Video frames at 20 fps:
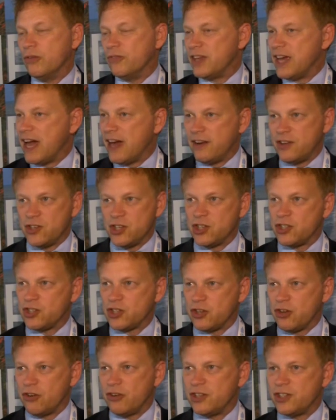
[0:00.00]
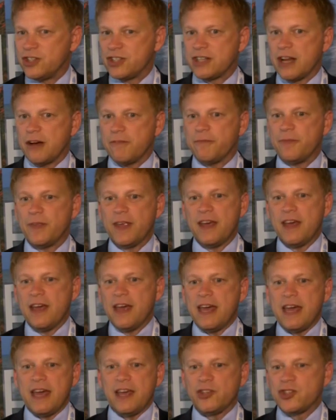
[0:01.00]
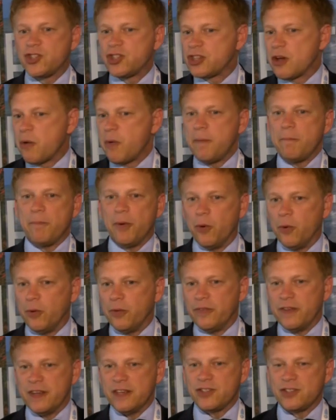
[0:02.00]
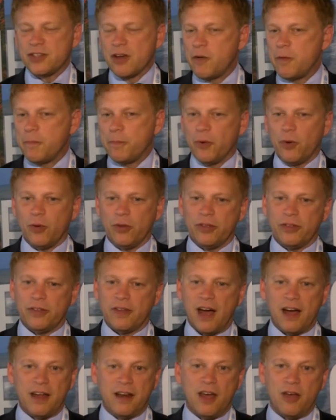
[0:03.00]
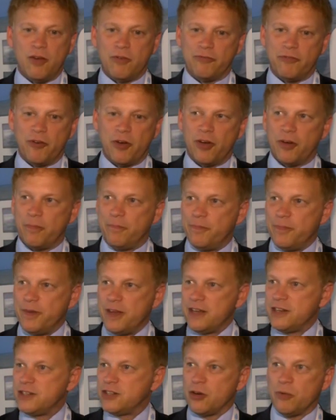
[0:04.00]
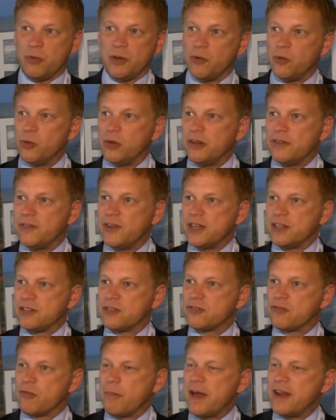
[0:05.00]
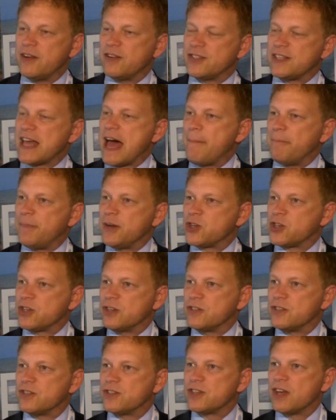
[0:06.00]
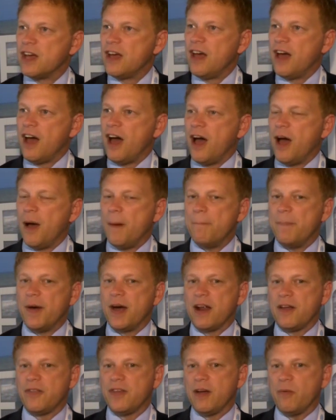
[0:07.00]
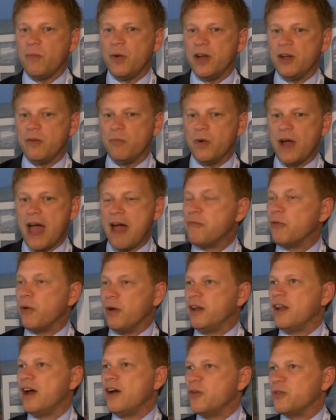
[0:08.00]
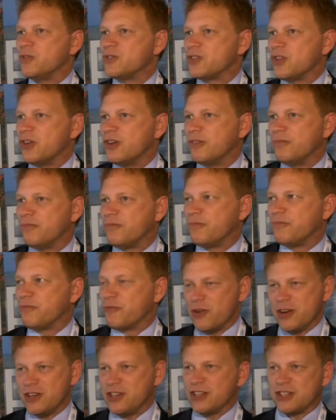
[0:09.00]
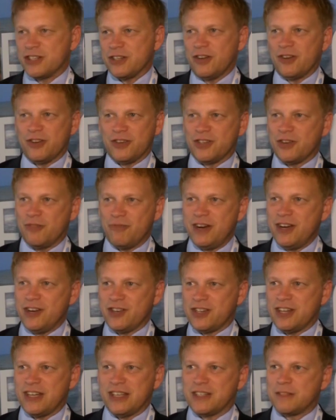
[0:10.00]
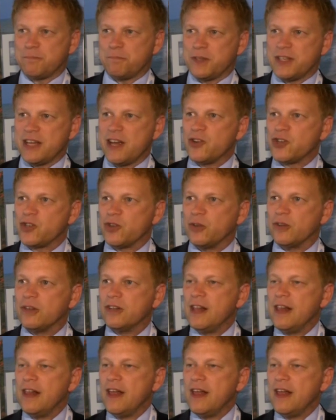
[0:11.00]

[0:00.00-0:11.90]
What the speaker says: of the energy security stuff. It's so important. It's so important, I know, for India with all of its tremendous ambitions. But I think everyone knows that for India to reach its potential,